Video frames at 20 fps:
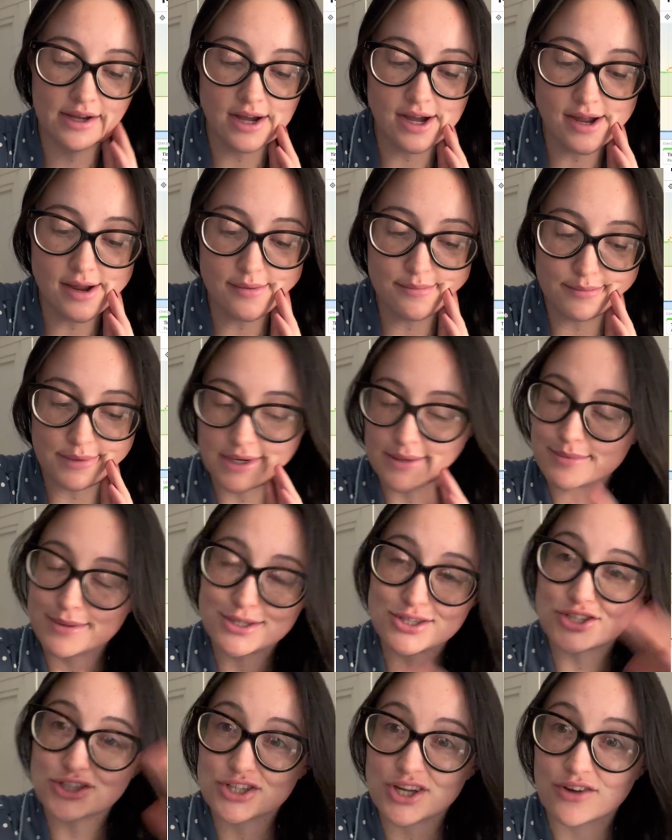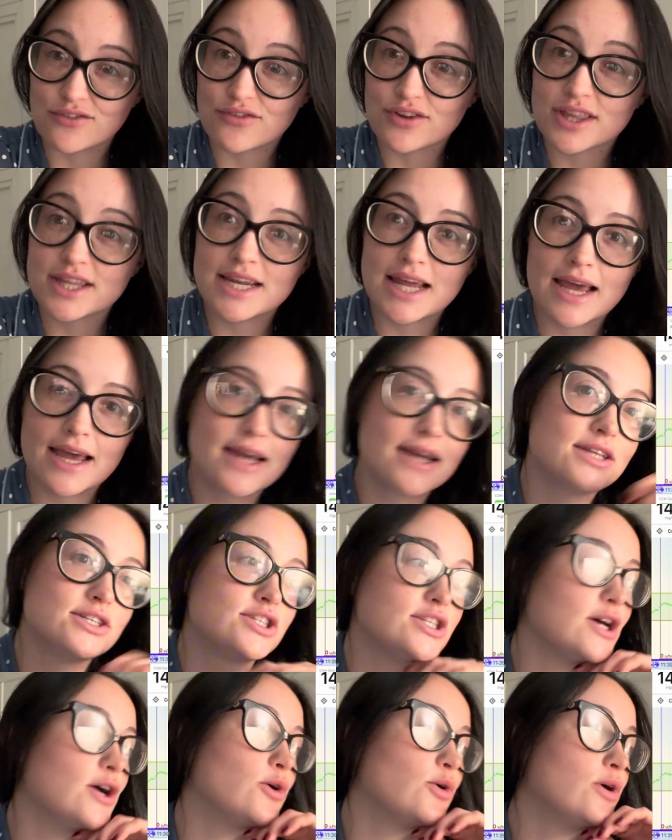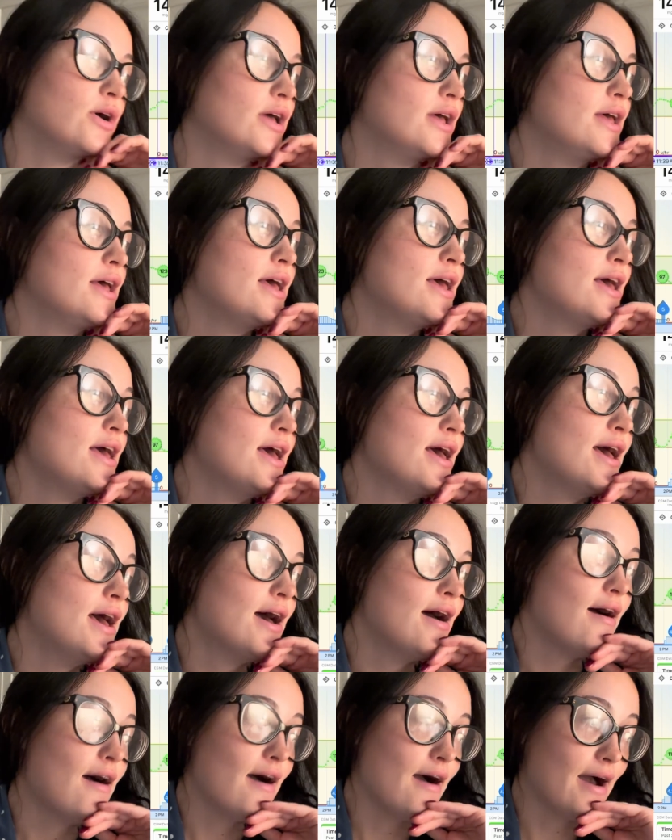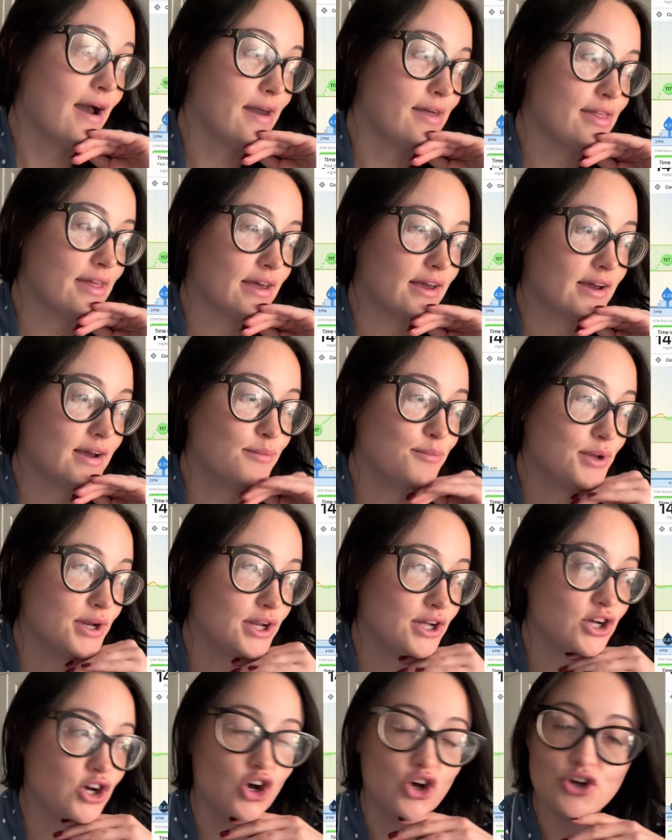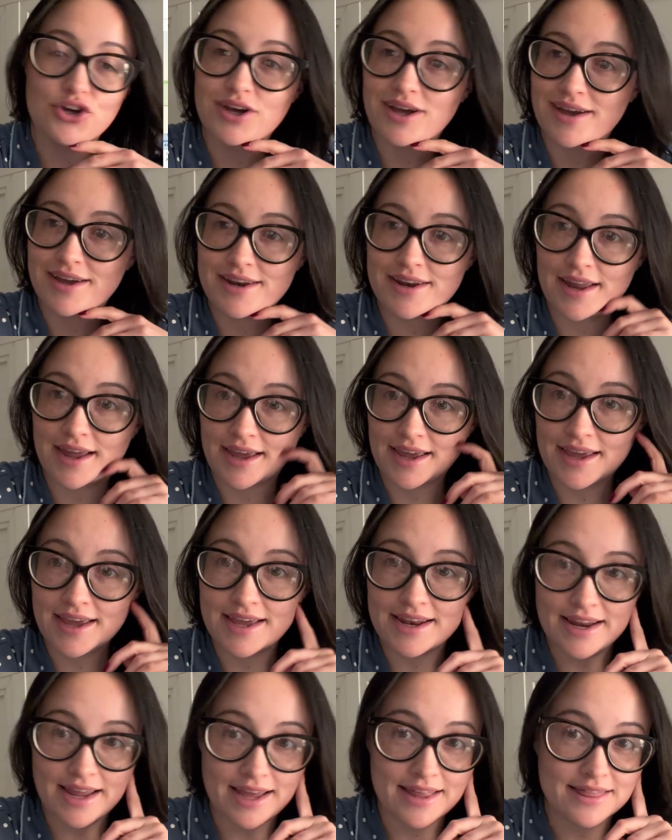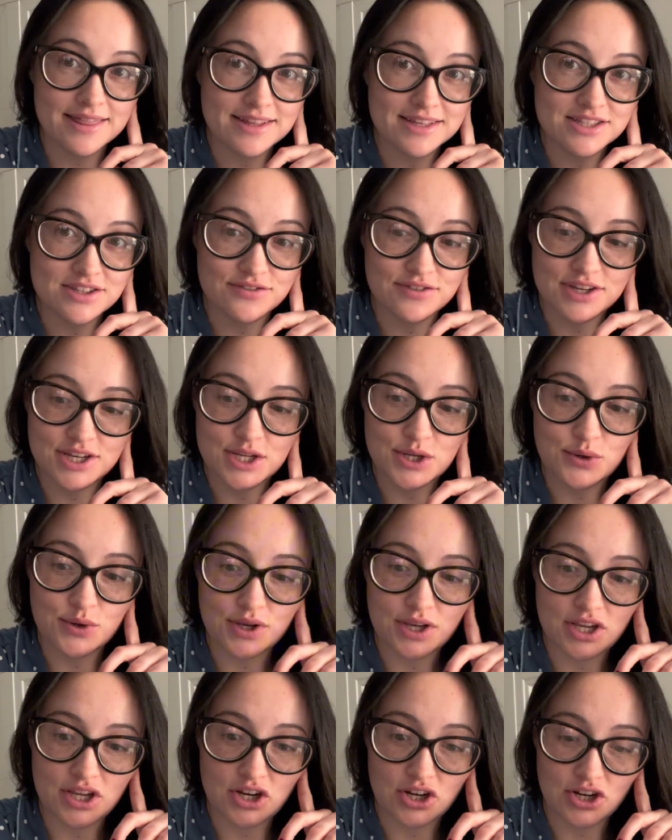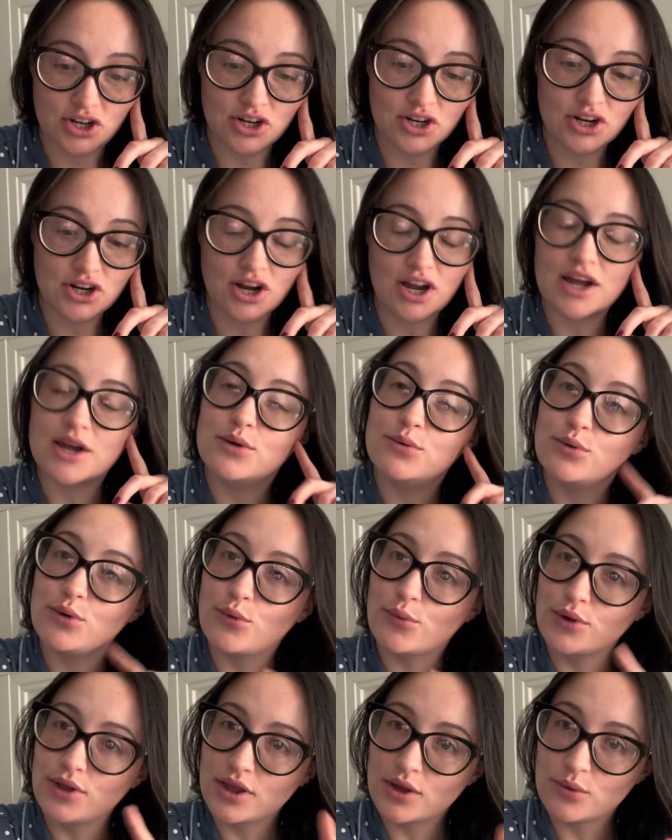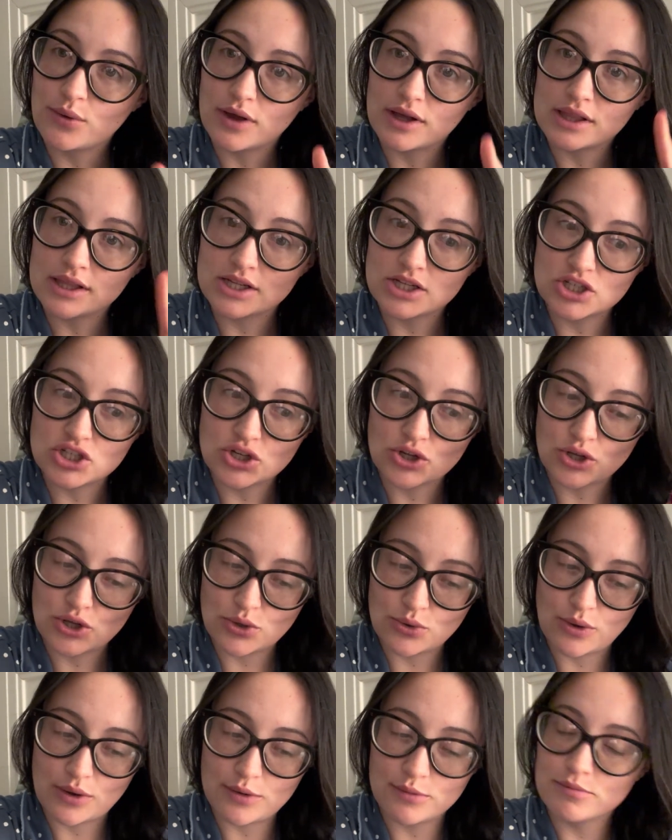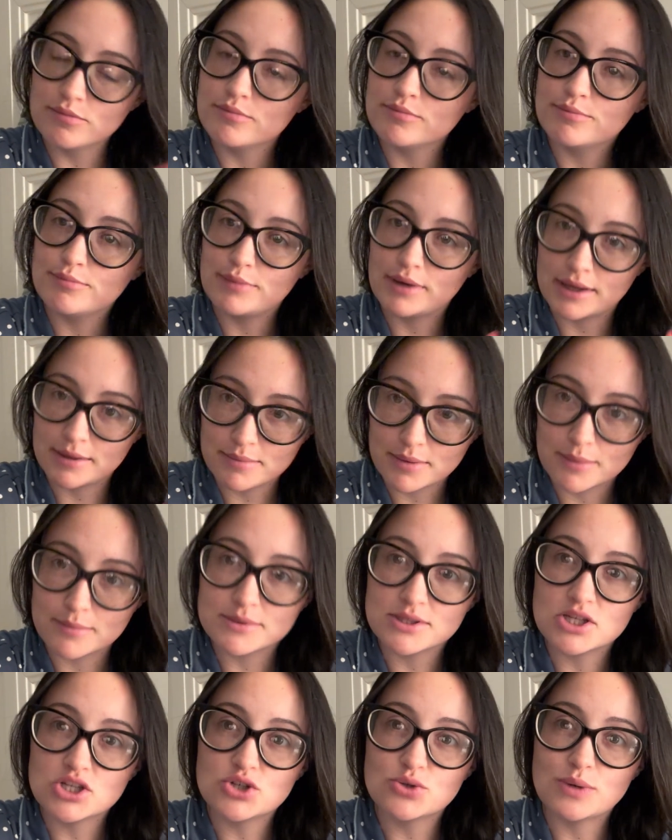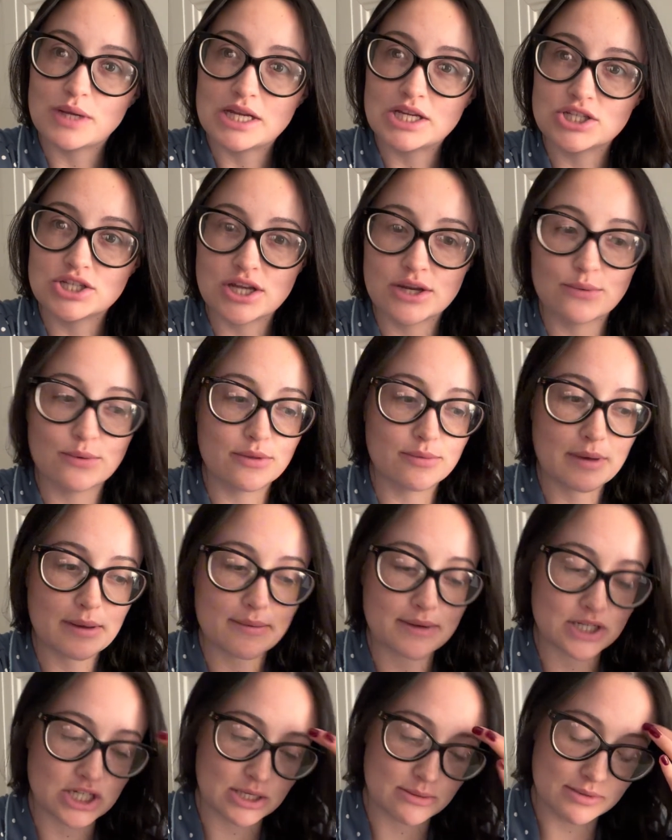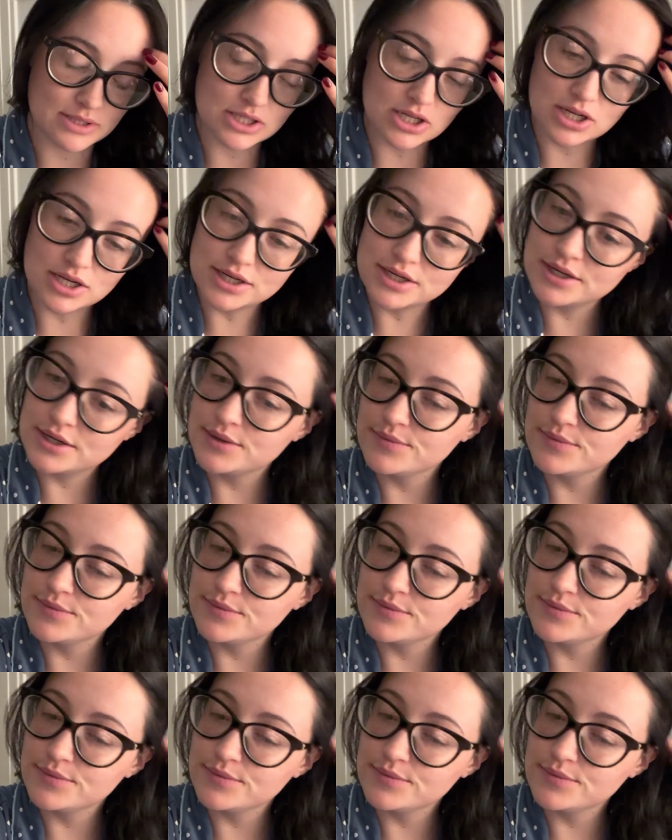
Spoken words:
I'm pretty much done for the day, so I think I'm gonna call it a night and end this video here. I will really quickly show you my pump situation with my pajamas on.